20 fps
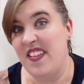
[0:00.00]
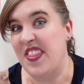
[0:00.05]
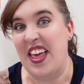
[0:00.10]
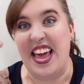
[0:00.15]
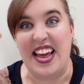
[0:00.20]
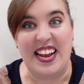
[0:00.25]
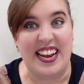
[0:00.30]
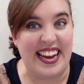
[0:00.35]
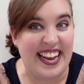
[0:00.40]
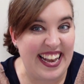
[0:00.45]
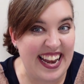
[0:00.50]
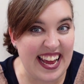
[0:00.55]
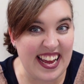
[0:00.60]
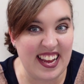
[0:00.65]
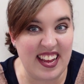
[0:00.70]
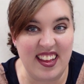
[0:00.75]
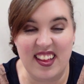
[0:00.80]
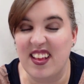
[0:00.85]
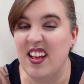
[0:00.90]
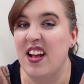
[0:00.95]
they
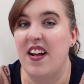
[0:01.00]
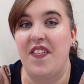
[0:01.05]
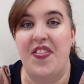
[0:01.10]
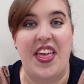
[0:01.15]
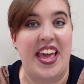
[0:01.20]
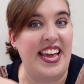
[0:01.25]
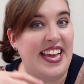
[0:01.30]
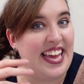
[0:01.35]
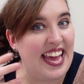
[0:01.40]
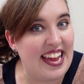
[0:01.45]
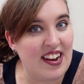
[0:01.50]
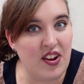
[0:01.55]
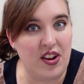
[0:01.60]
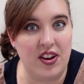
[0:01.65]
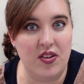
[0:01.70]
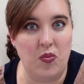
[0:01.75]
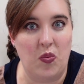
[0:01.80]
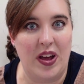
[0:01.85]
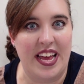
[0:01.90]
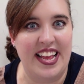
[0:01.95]
click, they get
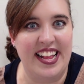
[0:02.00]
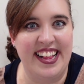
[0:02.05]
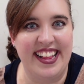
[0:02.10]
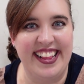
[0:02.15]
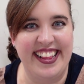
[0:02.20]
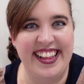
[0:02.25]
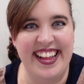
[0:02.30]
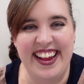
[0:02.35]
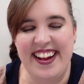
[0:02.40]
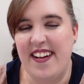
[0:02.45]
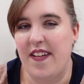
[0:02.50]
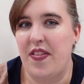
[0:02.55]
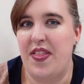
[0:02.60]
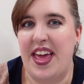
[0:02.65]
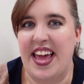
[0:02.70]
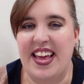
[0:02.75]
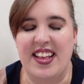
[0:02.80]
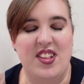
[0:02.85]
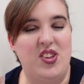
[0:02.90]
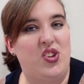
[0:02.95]
on well,
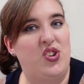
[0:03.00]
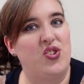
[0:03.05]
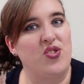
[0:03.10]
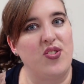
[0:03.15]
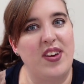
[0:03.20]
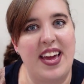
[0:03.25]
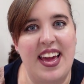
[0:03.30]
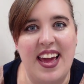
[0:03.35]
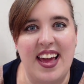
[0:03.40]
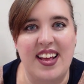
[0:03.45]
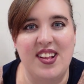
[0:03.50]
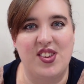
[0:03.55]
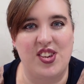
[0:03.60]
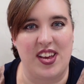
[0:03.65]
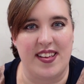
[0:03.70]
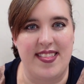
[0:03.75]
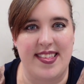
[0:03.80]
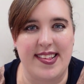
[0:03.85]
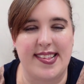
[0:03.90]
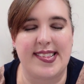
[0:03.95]
they enjoy each
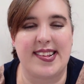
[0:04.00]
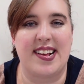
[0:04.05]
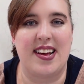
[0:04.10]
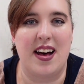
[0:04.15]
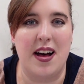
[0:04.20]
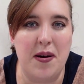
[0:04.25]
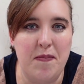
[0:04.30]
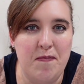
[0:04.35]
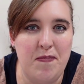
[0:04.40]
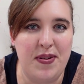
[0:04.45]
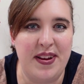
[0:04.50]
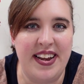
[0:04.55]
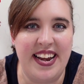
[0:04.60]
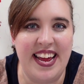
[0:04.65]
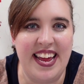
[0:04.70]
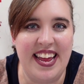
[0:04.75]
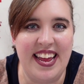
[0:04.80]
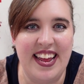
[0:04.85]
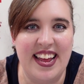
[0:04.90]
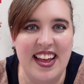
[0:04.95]
other's
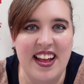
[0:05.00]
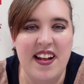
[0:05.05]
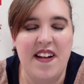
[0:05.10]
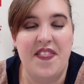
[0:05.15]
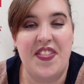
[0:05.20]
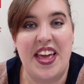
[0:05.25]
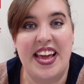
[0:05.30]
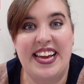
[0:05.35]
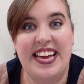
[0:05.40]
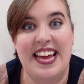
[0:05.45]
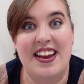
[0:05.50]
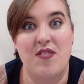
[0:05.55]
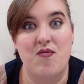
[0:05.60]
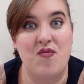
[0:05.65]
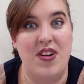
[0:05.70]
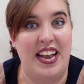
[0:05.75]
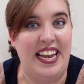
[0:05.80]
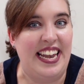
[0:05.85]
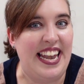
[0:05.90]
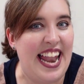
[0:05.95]
company, they can
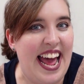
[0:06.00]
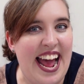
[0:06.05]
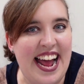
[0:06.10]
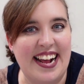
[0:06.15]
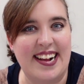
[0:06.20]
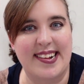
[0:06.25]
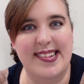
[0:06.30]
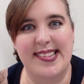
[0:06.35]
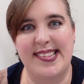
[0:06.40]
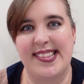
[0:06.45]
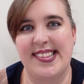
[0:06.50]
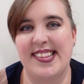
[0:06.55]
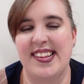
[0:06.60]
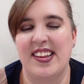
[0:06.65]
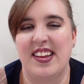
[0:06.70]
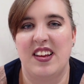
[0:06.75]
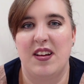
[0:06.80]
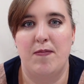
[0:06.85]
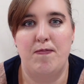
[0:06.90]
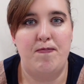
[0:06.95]
relax,
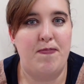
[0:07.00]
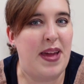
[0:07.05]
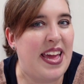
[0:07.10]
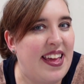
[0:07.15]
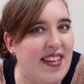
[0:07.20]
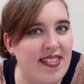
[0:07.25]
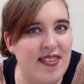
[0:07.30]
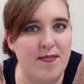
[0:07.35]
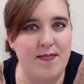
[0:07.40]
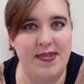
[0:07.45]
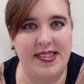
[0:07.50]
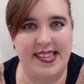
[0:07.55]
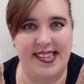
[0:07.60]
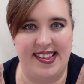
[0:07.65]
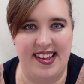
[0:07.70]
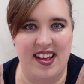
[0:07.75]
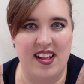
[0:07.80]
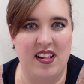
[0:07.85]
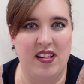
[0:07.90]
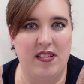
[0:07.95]
be
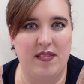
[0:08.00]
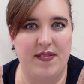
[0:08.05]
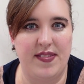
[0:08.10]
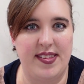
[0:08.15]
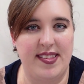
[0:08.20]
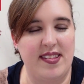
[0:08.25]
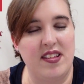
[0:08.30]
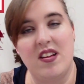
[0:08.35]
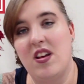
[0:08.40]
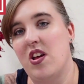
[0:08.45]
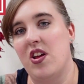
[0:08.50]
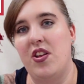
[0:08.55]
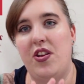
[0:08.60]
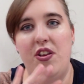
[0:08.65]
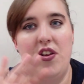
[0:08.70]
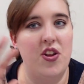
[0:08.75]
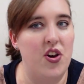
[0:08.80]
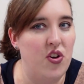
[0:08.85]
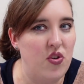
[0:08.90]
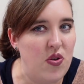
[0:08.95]
themselves,
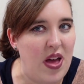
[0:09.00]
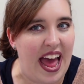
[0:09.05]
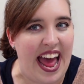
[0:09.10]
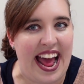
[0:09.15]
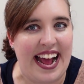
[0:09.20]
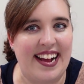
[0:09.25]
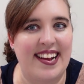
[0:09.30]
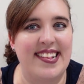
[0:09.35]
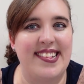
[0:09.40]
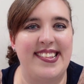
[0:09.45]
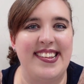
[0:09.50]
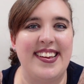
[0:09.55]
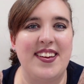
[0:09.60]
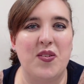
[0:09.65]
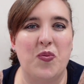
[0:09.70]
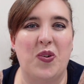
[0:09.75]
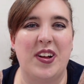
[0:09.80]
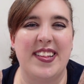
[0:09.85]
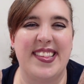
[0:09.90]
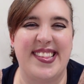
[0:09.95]
no acting
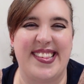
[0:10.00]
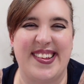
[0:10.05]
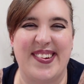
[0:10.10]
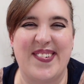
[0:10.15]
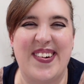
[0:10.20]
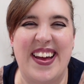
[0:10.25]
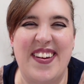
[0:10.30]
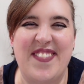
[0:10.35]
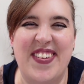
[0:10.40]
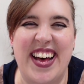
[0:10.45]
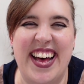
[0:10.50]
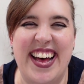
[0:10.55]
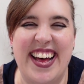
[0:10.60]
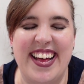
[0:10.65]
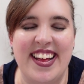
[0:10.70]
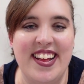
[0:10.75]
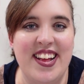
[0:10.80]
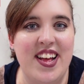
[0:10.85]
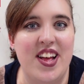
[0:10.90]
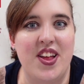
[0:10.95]

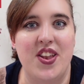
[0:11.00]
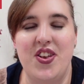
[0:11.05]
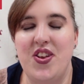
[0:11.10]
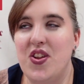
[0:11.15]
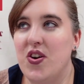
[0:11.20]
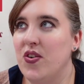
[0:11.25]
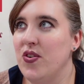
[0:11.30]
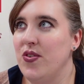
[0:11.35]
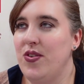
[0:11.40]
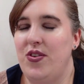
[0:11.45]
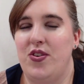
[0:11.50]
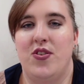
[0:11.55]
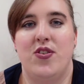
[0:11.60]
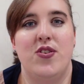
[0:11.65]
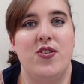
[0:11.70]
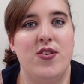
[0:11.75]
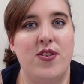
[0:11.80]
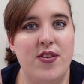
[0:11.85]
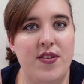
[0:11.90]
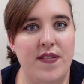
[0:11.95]
whatsoever, no
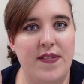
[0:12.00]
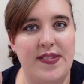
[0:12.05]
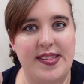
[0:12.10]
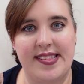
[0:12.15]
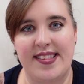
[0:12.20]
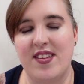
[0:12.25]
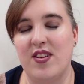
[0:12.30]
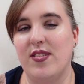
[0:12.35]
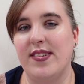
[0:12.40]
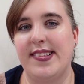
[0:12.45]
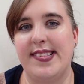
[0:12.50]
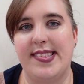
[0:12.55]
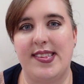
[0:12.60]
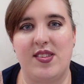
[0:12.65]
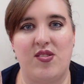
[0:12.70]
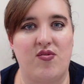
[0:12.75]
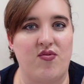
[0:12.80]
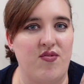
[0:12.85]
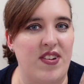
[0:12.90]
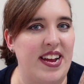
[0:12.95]
nerves, no
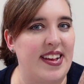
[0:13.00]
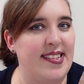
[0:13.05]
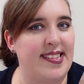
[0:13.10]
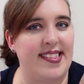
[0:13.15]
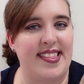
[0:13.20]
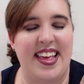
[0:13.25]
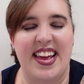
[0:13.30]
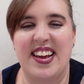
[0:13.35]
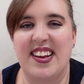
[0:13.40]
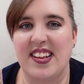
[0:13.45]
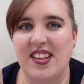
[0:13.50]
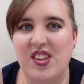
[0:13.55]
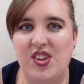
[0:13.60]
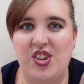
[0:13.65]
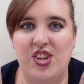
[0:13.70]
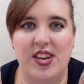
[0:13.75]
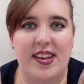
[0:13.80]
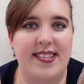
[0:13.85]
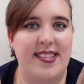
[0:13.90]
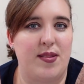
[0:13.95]
stress. They can
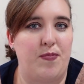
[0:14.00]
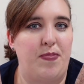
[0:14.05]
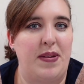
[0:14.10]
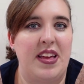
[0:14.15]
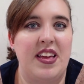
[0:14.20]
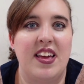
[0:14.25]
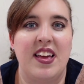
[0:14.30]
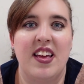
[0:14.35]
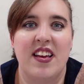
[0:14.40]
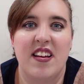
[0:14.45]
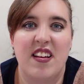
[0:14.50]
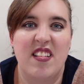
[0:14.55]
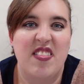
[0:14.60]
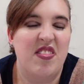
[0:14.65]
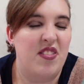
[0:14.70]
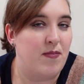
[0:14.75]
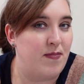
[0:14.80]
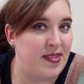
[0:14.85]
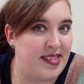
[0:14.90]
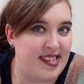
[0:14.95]
just be
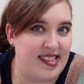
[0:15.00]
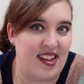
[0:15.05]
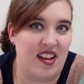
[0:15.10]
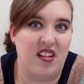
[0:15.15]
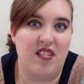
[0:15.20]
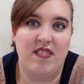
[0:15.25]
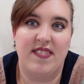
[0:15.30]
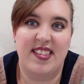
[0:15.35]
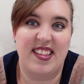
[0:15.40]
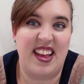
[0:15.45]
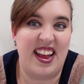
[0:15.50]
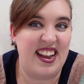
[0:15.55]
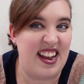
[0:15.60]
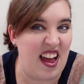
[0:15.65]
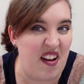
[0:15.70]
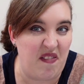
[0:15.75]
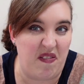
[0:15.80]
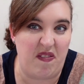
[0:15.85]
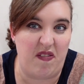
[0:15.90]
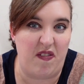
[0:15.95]
themselves and
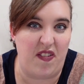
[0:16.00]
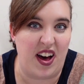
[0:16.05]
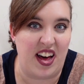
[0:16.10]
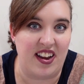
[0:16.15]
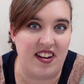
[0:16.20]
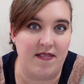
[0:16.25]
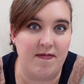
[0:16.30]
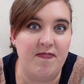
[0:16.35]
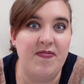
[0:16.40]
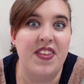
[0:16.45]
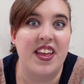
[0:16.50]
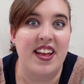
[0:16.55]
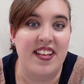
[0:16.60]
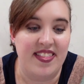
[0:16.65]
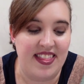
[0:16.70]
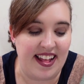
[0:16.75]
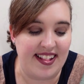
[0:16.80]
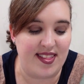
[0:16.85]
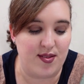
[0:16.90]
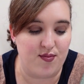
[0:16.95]
have fun.
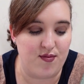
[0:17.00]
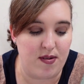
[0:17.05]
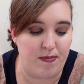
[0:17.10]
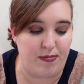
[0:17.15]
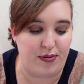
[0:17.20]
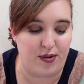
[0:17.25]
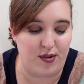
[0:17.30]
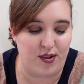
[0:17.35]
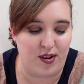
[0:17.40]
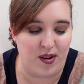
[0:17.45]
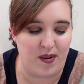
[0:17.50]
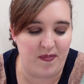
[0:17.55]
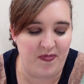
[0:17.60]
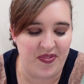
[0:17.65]
That's rapport.